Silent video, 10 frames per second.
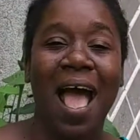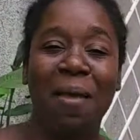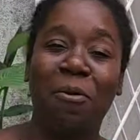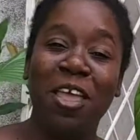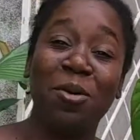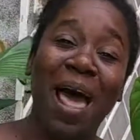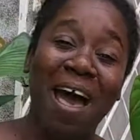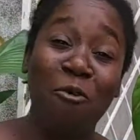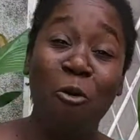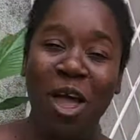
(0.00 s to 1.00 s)
I pray you'll
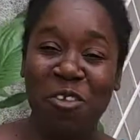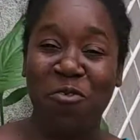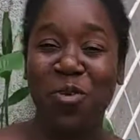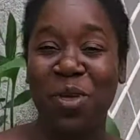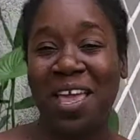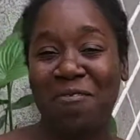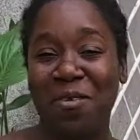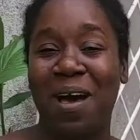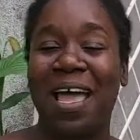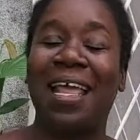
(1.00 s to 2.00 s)
have a wonderful week,
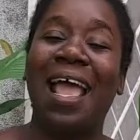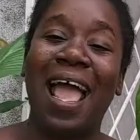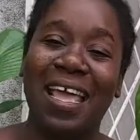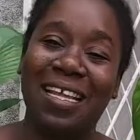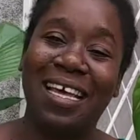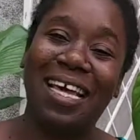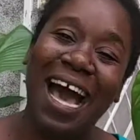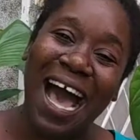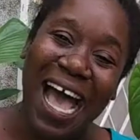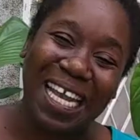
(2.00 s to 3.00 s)
everyone, and
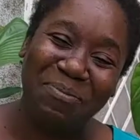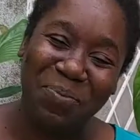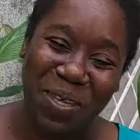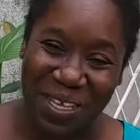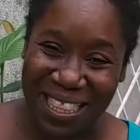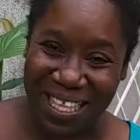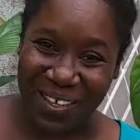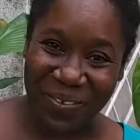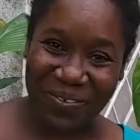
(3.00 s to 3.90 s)
God be with you.